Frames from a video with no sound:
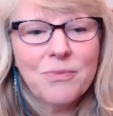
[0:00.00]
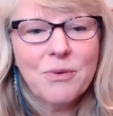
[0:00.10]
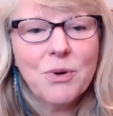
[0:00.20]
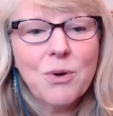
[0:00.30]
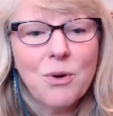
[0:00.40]

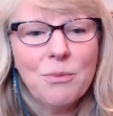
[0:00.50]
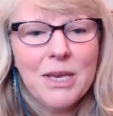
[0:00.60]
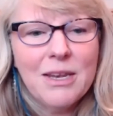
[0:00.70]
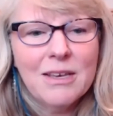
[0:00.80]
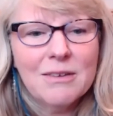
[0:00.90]
We're all
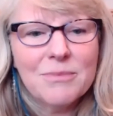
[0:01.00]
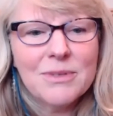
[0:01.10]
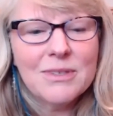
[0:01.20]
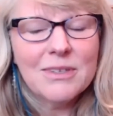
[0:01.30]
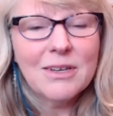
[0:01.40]

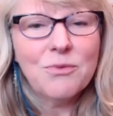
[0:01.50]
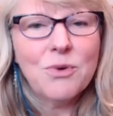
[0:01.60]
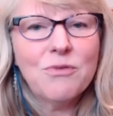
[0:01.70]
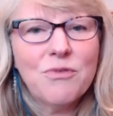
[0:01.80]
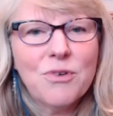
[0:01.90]
mediums in
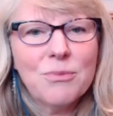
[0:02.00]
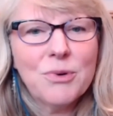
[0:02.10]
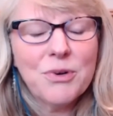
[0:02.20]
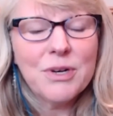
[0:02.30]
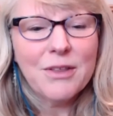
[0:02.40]
one form
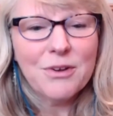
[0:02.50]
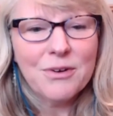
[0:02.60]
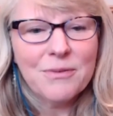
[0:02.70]
or another,